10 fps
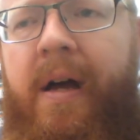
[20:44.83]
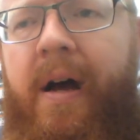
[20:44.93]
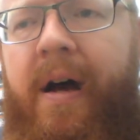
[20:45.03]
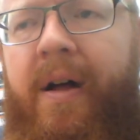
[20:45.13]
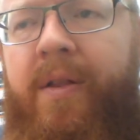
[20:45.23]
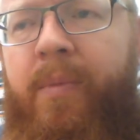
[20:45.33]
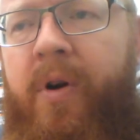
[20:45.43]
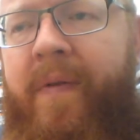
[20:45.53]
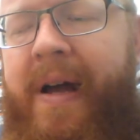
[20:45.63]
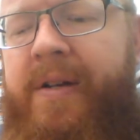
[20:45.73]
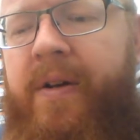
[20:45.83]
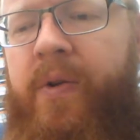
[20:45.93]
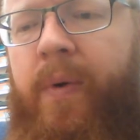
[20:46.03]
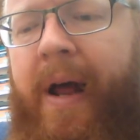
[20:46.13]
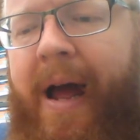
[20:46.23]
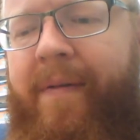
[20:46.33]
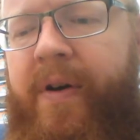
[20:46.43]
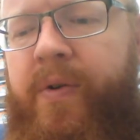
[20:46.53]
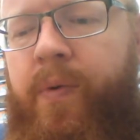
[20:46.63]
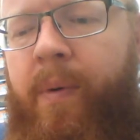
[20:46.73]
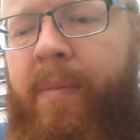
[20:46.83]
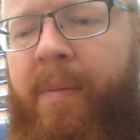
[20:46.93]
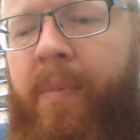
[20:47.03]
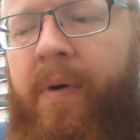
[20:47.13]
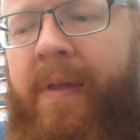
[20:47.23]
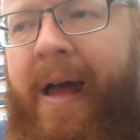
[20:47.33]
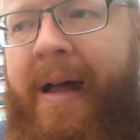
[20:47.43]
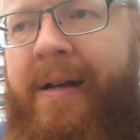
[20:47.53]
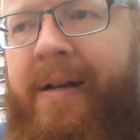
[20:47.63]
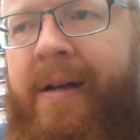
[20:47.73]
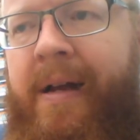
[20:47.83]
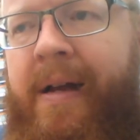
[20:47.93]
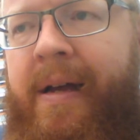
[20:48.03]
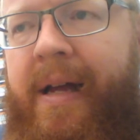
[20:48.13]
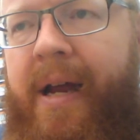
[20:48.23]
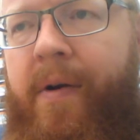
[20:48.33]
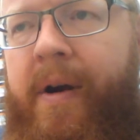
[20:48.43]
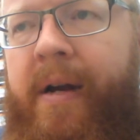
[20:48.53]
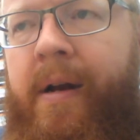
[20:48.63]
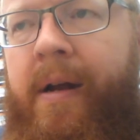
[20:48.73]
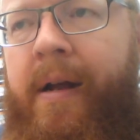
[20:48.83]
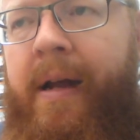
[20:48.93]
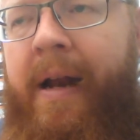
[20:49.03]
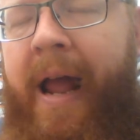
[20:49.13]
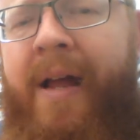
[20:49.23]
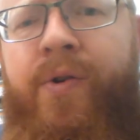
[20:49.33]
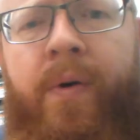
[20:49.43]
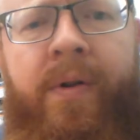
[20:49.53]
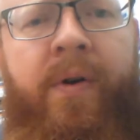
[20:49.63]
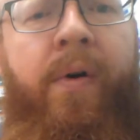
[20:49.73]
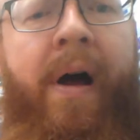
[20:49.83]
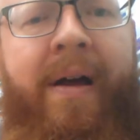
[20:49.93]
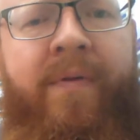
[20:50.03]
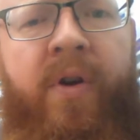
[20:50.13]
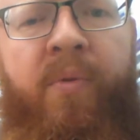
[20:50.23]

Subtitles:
the book of Exodus would have us remember that hearing and answering the cry of the